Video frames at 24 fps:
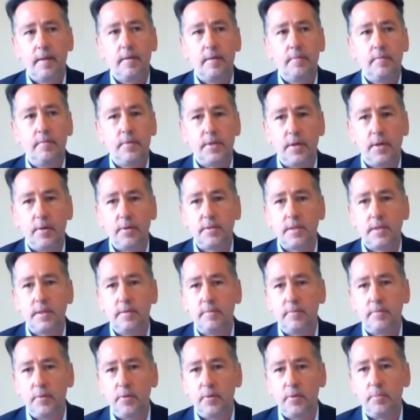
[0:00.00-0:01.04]
for those
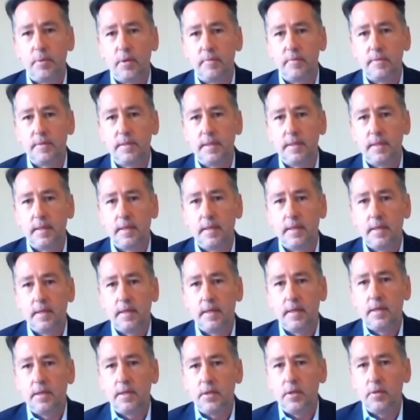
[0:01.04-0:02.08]
in food poverty,
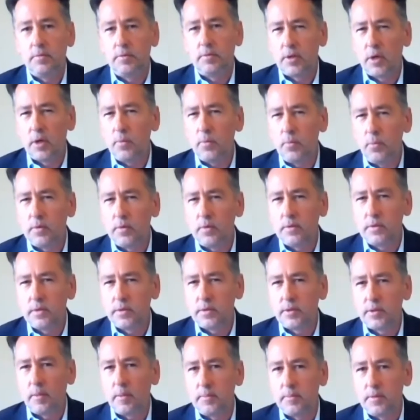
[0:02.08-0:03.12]
you don't want to
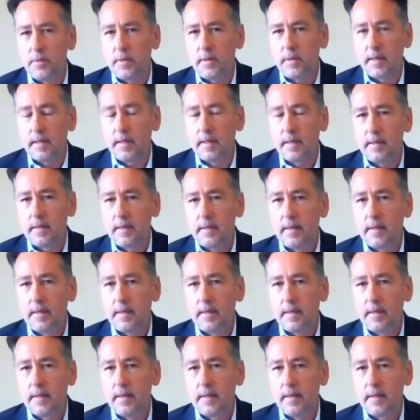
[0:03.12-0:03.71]
stop doing it.